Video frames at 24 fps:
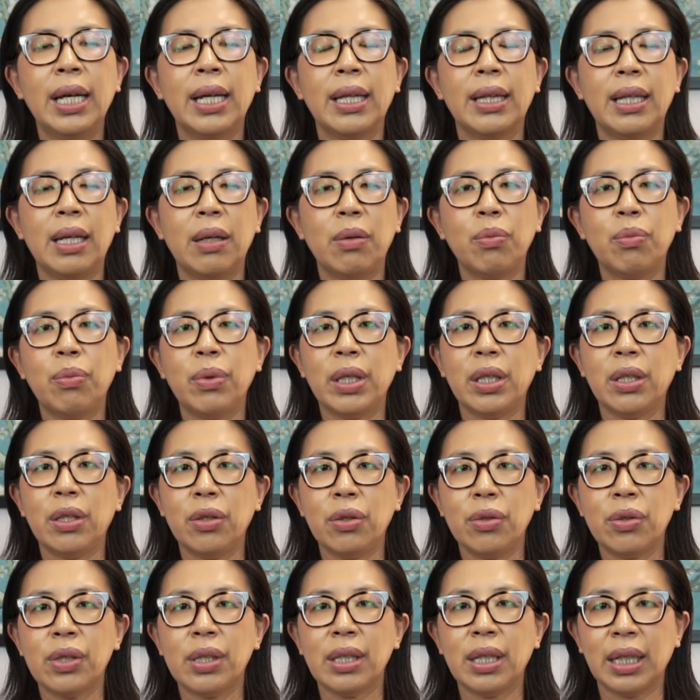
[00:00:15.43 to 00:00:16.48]
then we
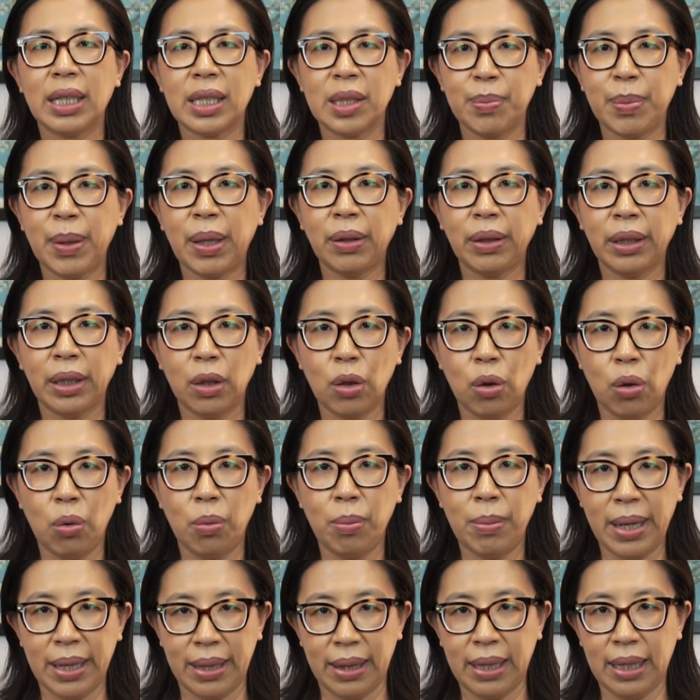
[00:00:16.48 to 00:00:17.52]
use the expelling cold
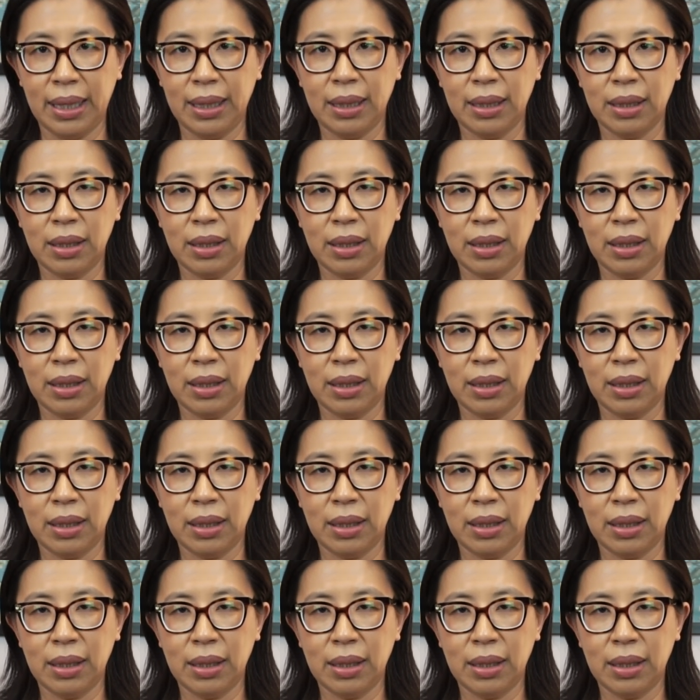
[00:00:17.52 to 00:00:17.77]
method.